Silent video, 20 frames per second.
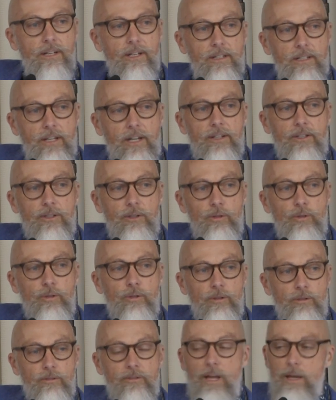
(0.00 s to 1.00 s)
I'll cut a
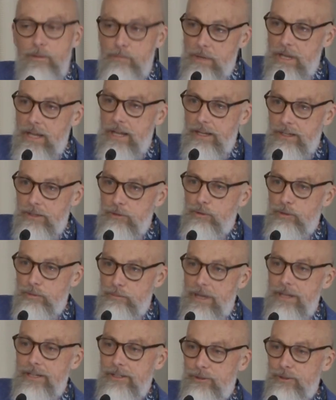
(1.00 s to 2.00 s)
corner off that bag and all the
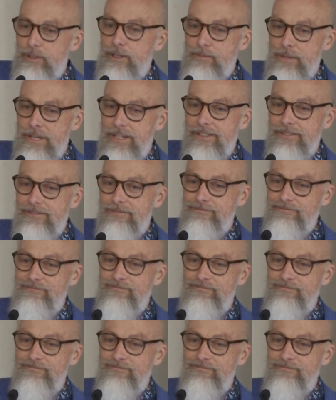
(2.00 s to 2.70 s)
money will come out.